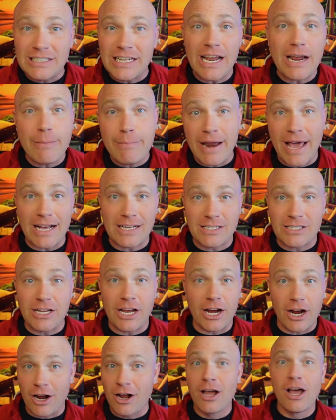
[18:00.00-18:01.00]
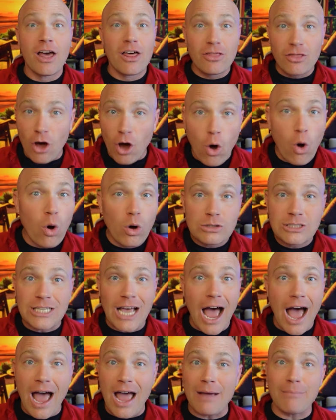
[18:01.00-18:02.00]
team next year the whole
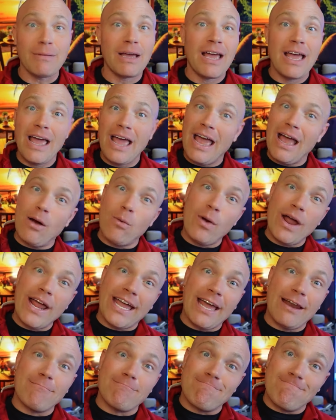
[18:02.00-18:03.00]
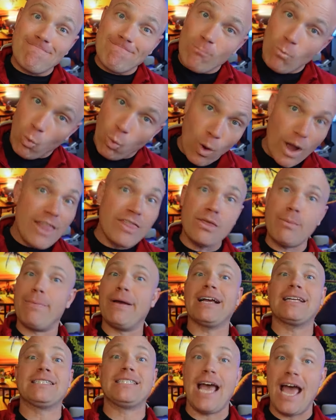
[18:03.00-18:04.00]
time and we can win the
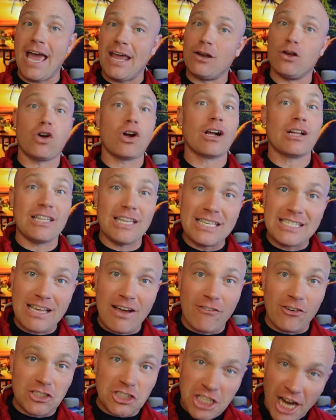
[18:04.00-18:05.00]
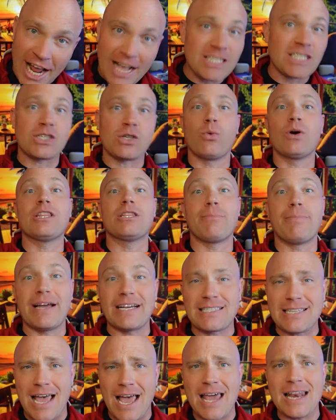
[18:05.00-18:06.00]
Big Ten, or at least have a chance to win the
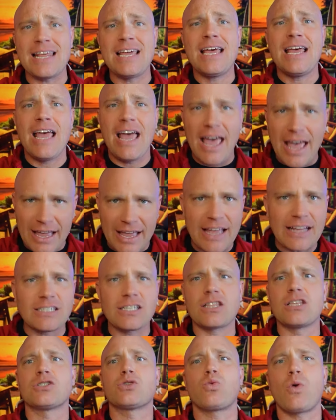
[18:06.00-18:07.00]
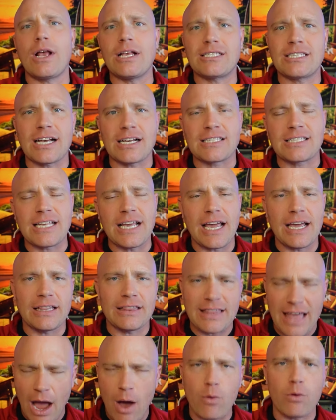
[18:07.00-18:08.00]
Big Ten and get to the Sweet
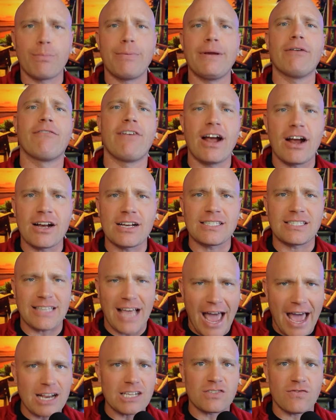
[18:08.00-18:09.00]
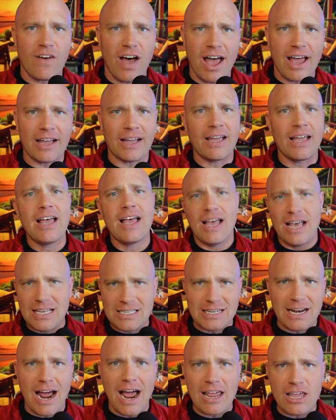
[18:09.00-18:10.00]
16, that would be very satisfying
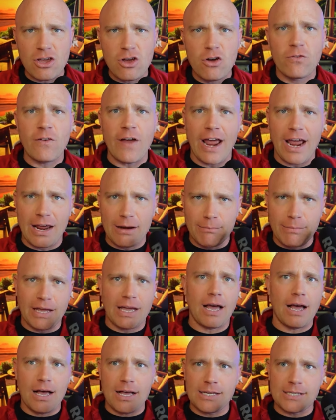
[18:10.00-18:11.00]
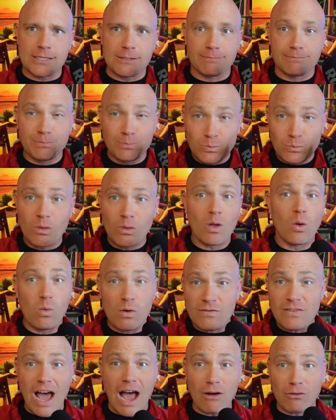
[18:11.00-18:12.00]
as an IU fan because
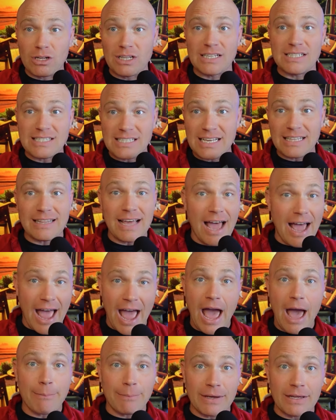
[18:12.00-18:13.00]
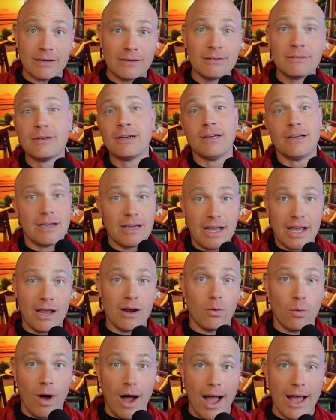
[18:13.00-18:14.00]
we've not really seen that happen in
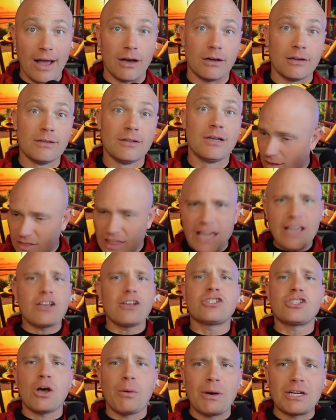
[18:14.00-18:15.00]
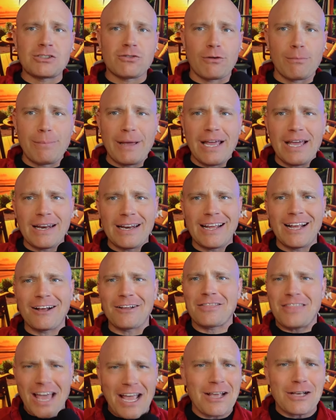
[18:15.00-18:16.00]
a while. Thank you so much for being
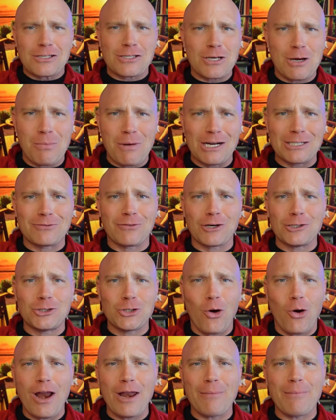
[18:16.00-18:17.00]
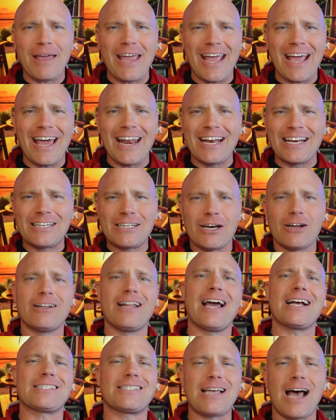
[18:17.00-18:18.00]
here. Thank you so much for joining me. And until
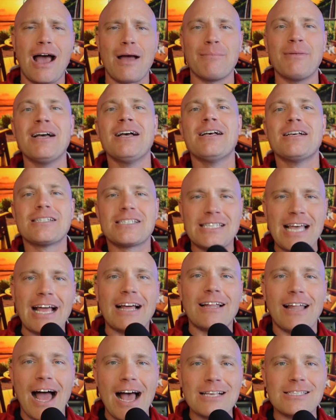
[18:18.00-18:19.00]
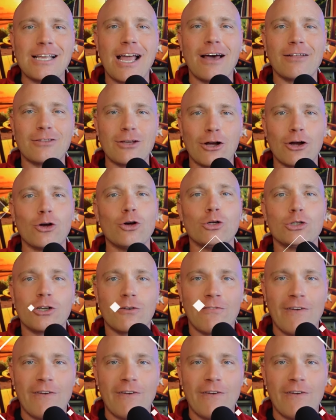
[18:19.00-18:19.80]
next time, stay classy out there, Hoosier